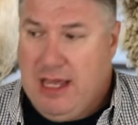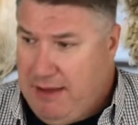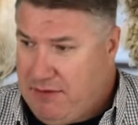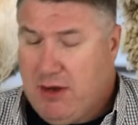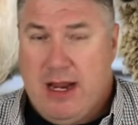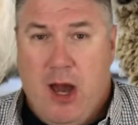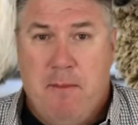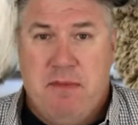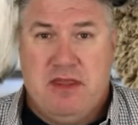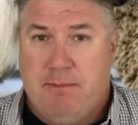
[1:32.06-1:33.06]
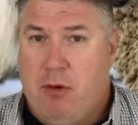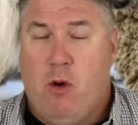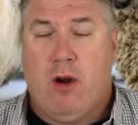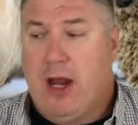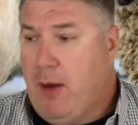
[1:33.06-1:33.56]
If you're helping the
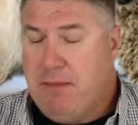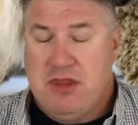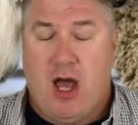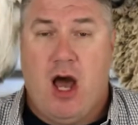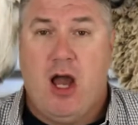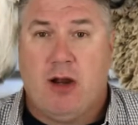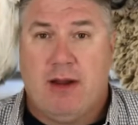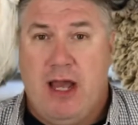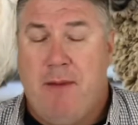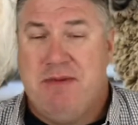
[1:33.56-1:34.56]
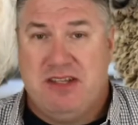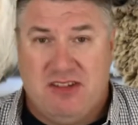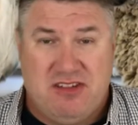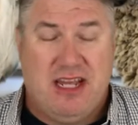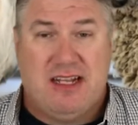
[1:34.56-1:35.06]
poor, helping the hungry, helping the
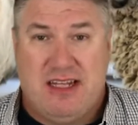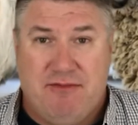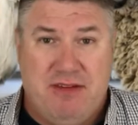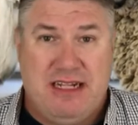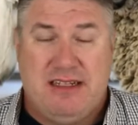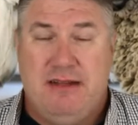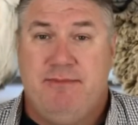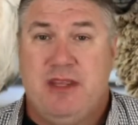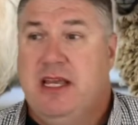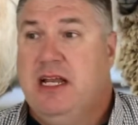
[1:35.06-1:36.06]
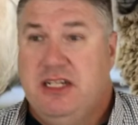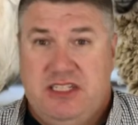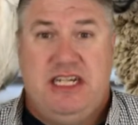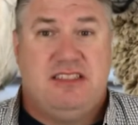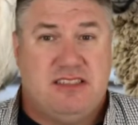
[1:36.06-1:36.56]
sick, the afflicted,
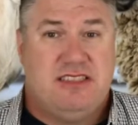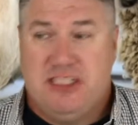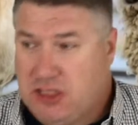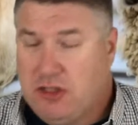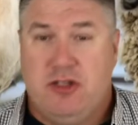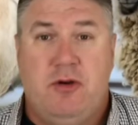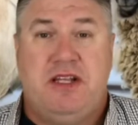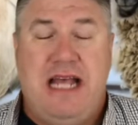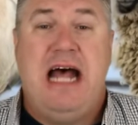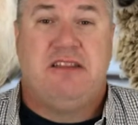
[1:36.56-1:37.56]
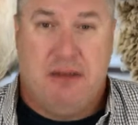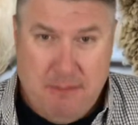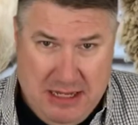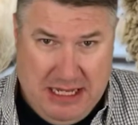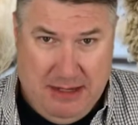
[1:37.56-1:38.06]
Jesus says, you're doing that to
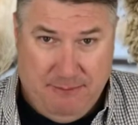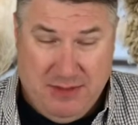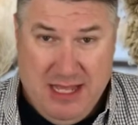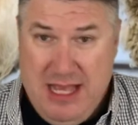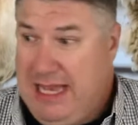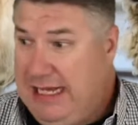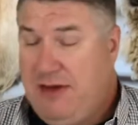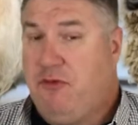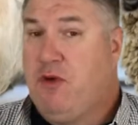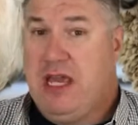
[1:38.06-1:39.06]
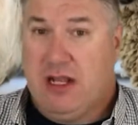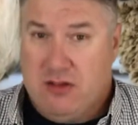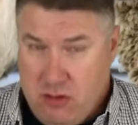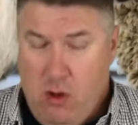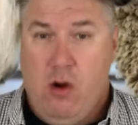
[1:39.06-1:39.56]
me. And if we
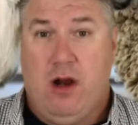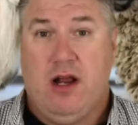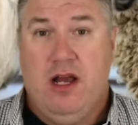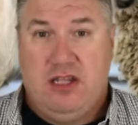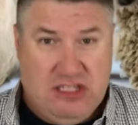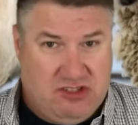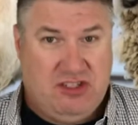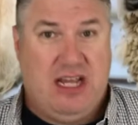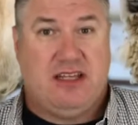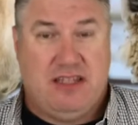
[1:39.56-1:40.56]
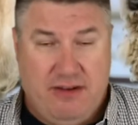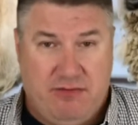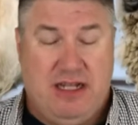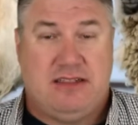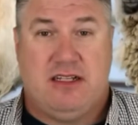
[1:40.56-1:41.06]
ignore the sick, the
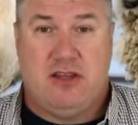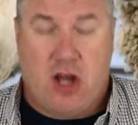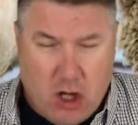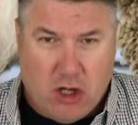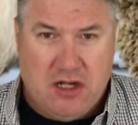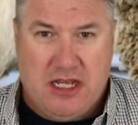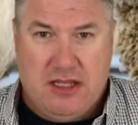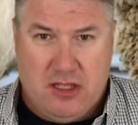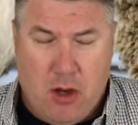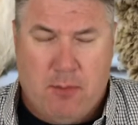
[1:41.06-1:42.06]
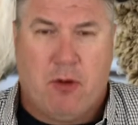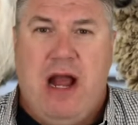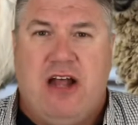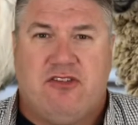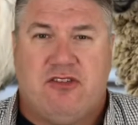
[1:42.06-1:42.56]
afflicted, the hurting, and the
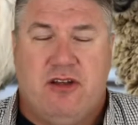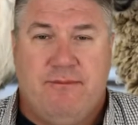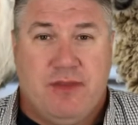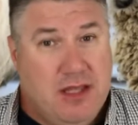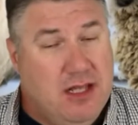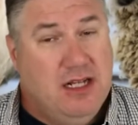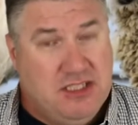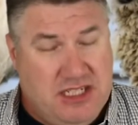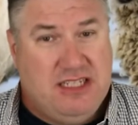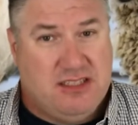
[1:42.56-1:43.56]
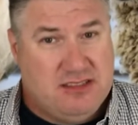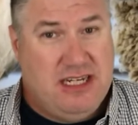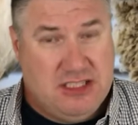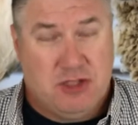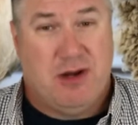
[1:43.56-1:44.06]
oppressed, Jesus
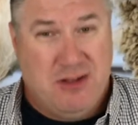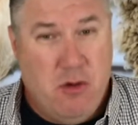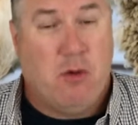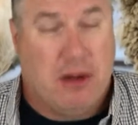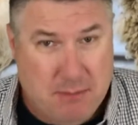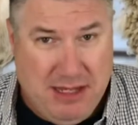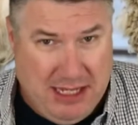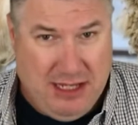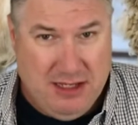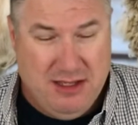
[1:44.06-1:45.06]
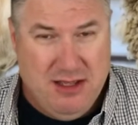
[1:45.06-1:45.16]
says, you're ignoring me.